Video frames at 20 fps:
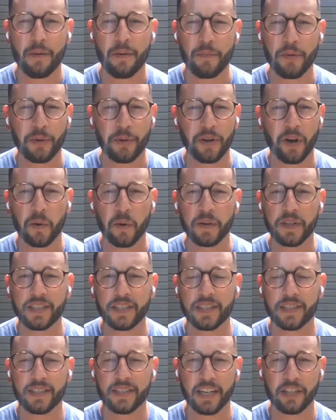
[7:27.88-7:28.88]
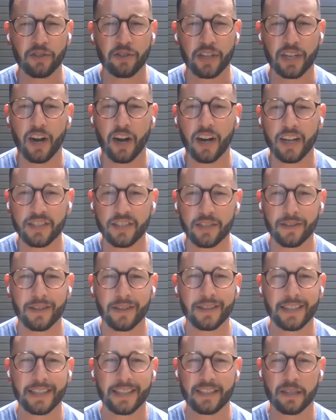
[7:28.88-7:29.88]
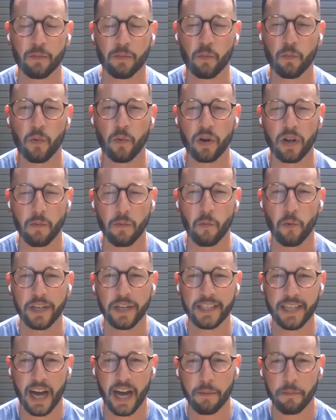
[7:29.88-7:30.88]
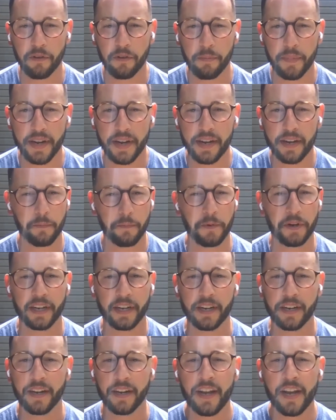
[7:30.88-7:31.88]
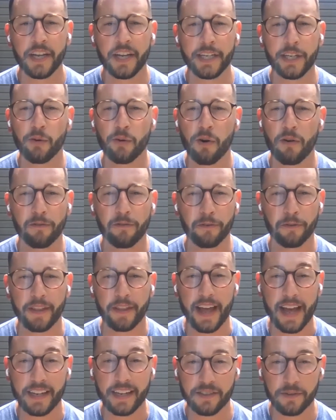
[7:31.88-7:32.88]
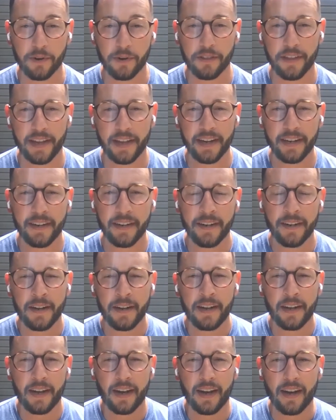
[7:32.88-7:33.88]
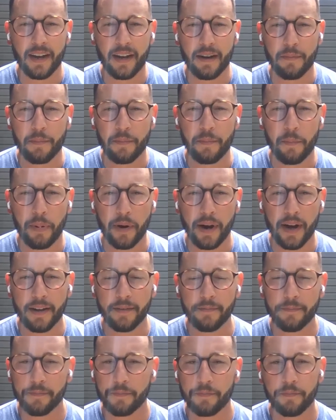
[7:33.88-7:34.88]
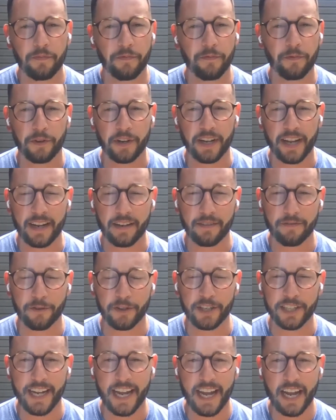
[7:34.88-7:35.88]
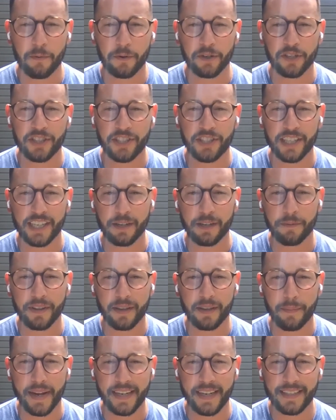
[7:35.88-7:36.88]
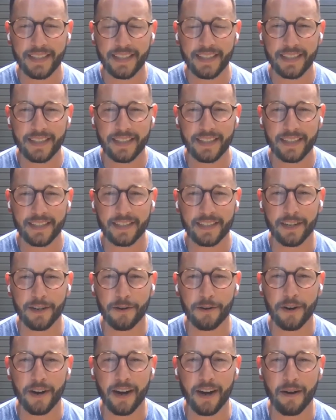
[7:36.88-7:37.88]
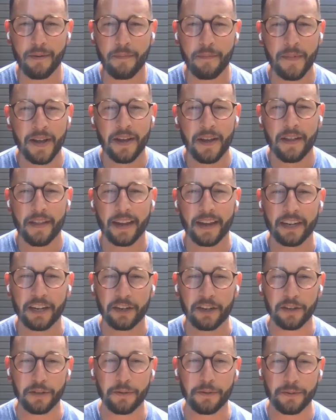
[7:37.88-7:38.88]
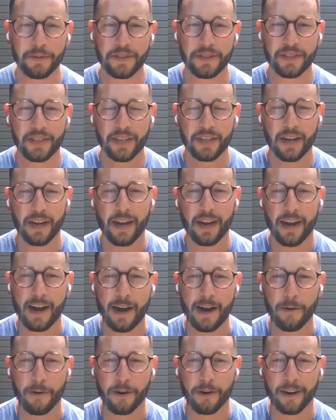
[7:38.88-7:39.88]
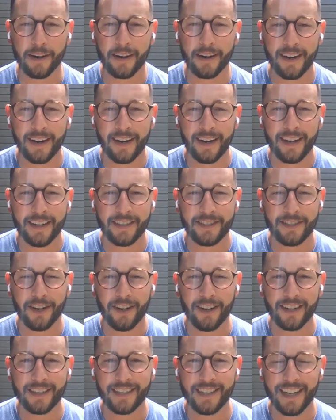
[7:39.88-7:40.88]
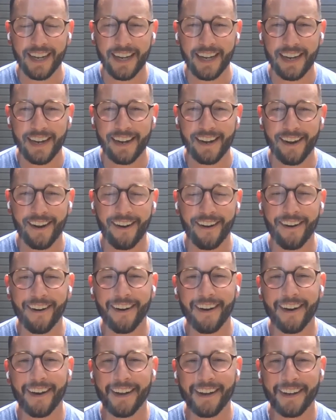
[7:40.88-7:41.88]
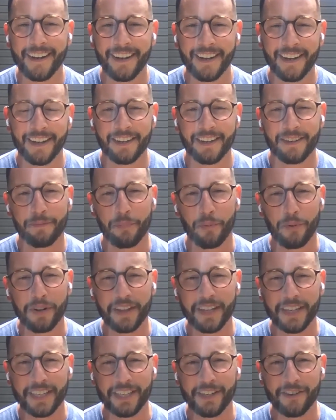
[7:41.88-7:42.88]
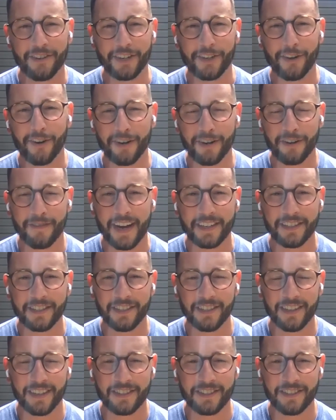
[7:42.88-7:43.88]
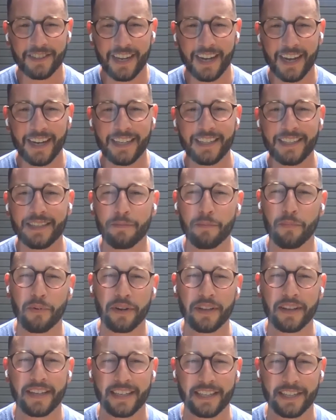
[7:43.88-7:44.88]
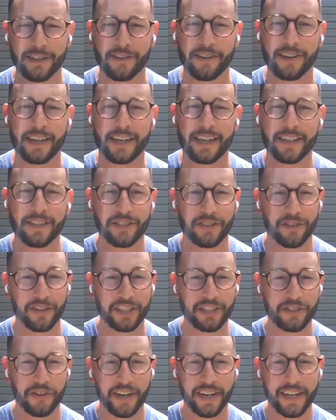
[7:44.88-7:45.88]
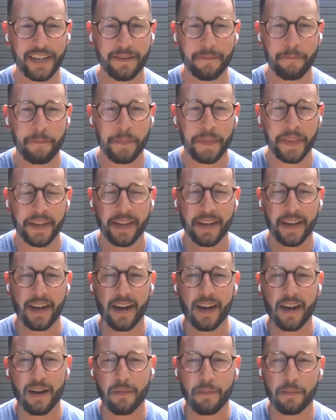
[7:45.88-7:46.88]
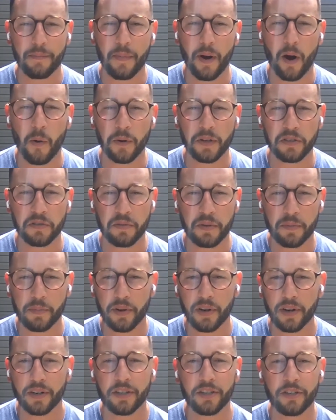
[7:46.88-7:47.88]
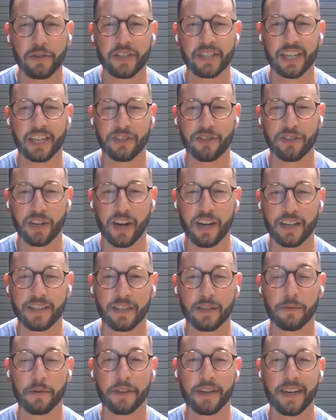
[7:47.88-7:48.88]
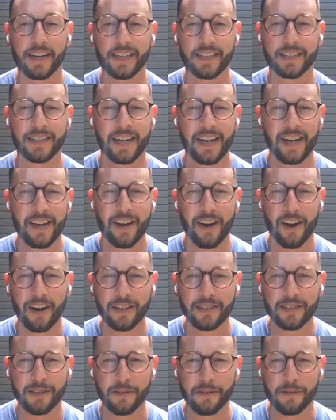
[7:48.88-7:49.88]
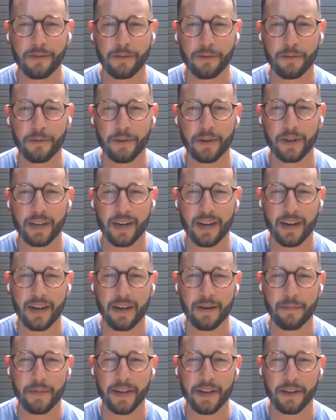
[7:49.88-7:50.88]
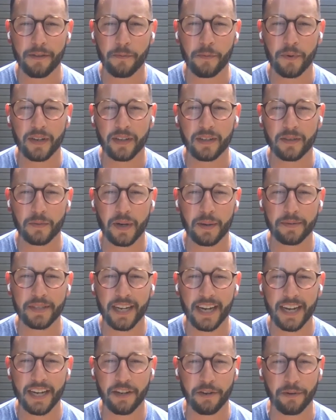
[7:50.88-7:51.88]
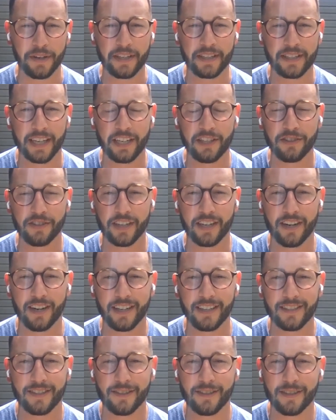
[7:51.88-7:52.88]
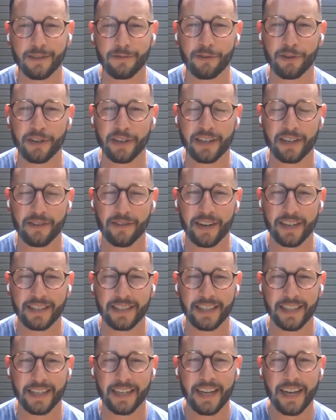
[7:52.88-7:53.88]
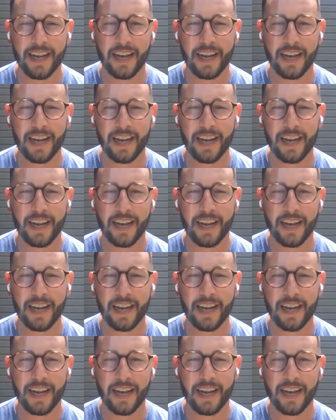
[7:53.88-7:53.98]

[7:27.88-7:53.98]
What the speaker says: you can always schedule a consult, get some one-on-one time with me, and we can go over that sort of thing. But for today, we're just sticking with the basics. So that concludes our talk today on breathing during cardiovascular exercise and breathing during strength training. Always remember, you can schedule a consult with us. Also through the Health and Wellness website, you can schedule a consult if you're interested